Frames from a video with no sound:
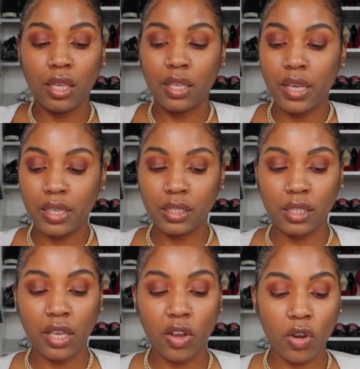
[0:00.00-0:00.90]
Yes,
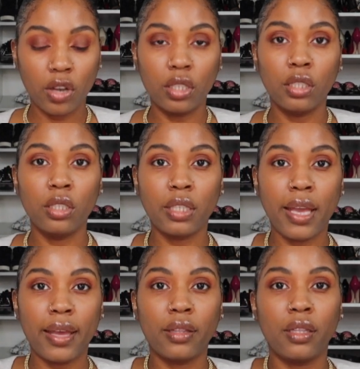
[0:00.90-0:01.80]
they are. Look
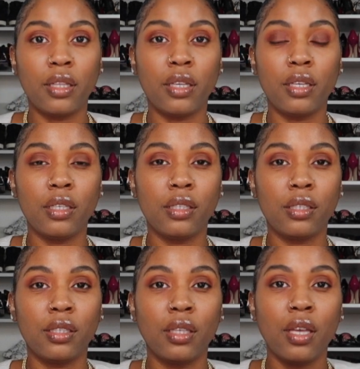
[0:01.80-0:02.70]
at
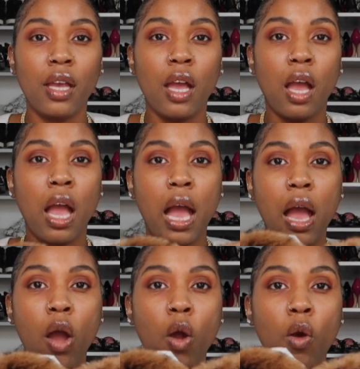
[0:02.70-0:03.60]
these.
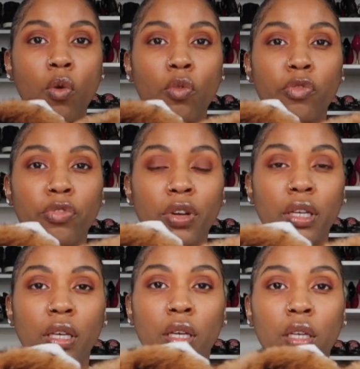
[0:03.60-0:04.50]
How
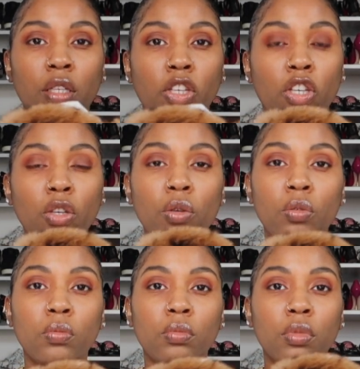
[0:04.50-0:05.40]
freaking
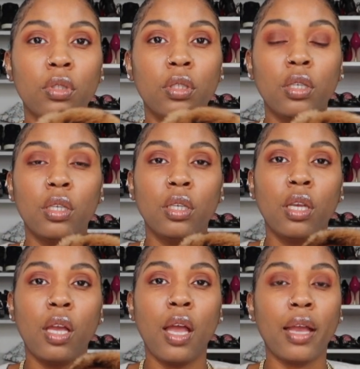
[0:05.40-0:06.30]
cute.
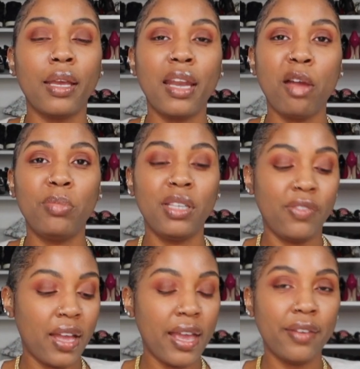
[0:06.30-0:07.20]
I cannot believe
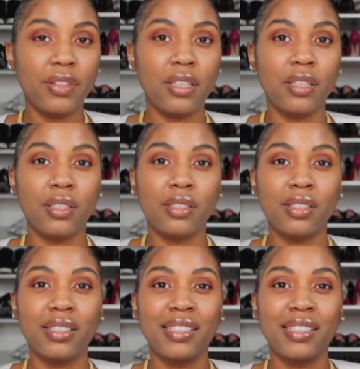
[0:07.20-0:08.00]
I have these.